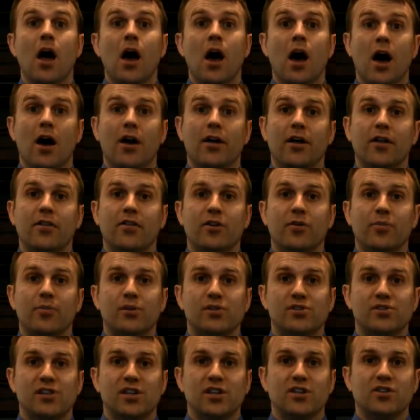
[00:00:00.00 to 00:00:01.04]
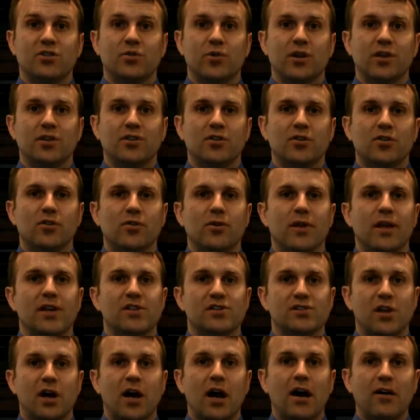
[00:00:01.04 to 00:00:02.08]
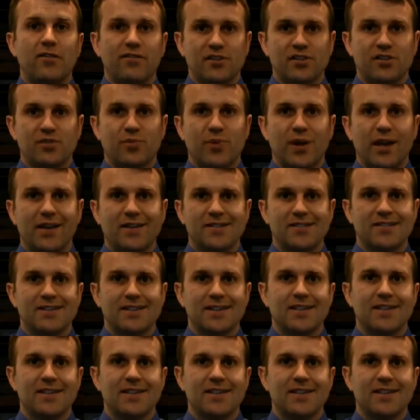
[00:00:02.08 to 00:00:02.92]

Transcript: Another procedure we do is office-based.